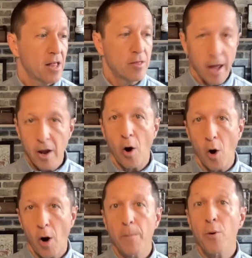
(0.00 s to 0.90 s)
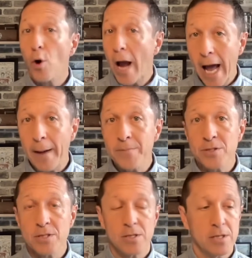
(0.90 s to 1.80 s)
they are
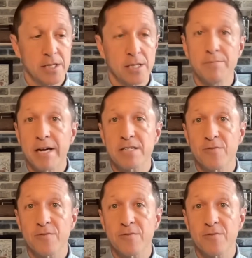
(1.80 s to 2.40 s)
perhaps in the mix